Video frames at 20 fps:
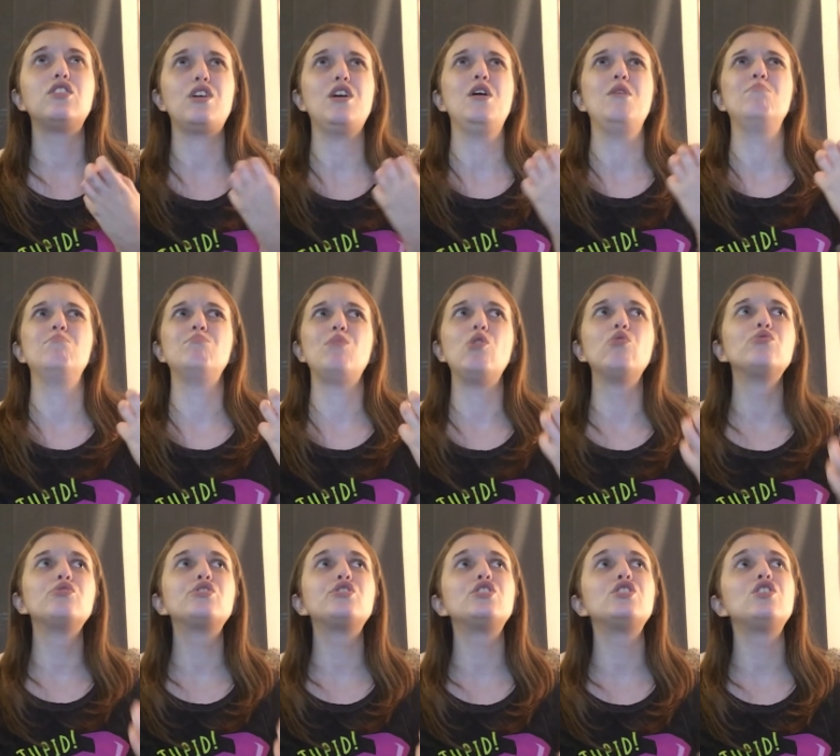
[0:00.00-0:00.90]

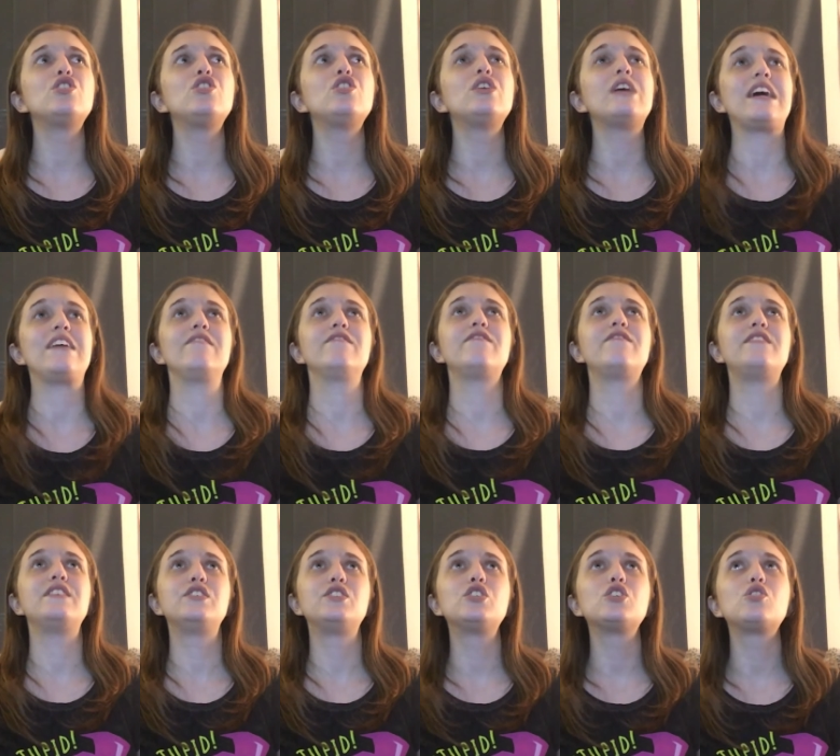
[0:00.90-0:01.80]
emotional and
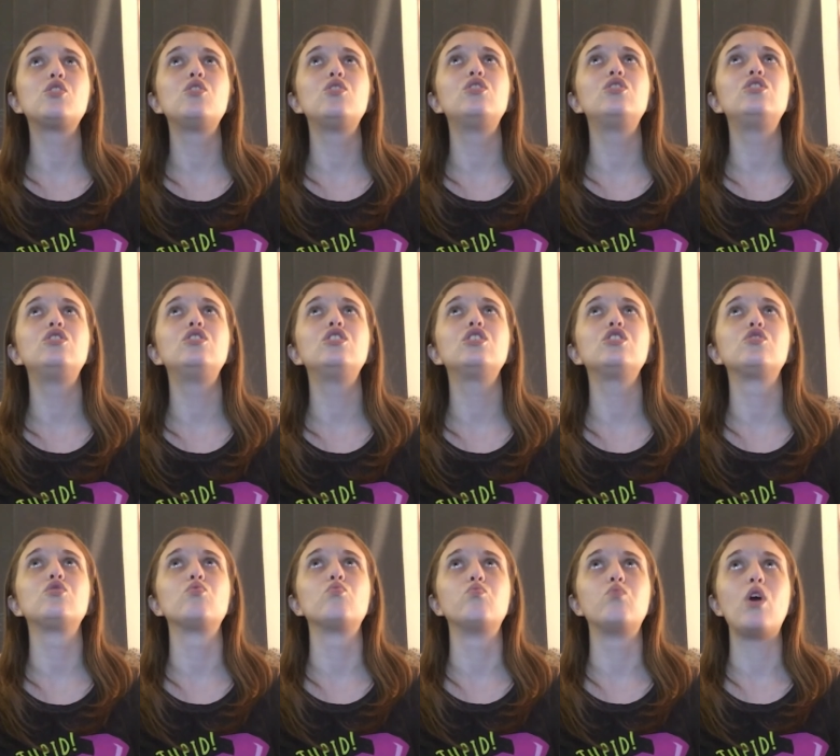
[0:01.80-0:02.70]
physical
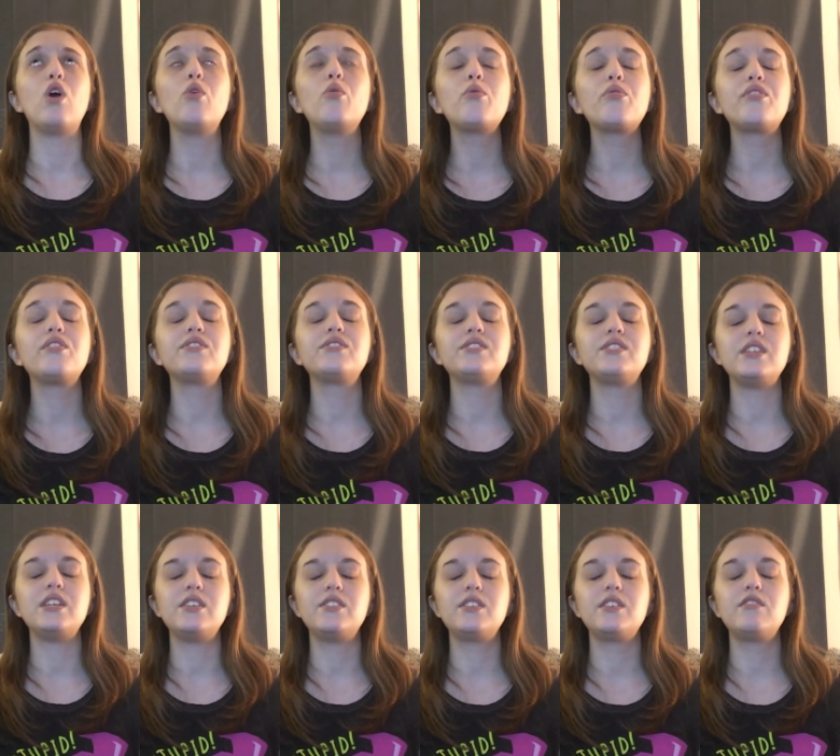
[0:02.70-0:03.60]
growth
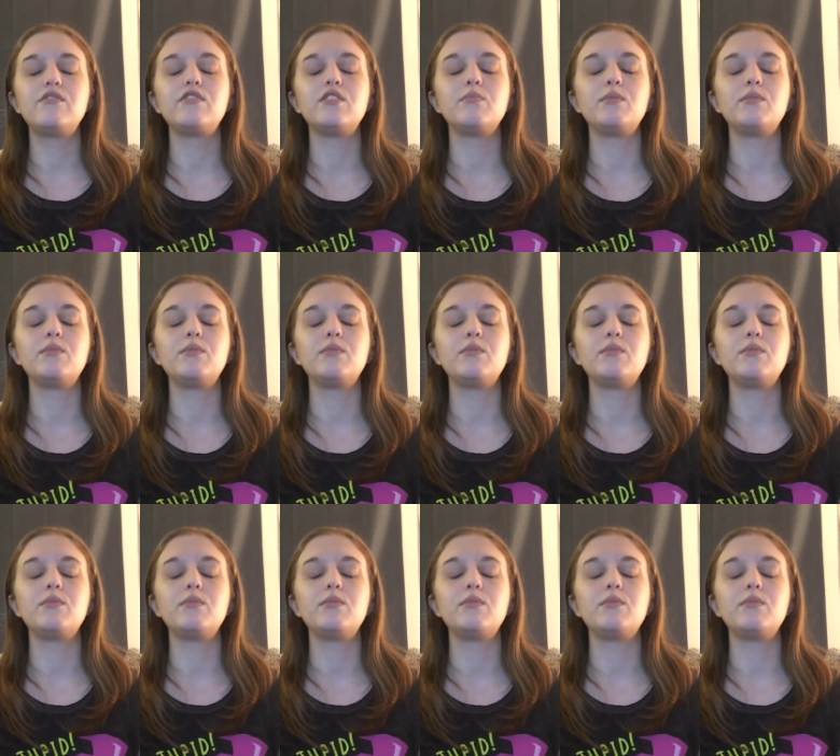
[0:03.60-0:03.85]
season for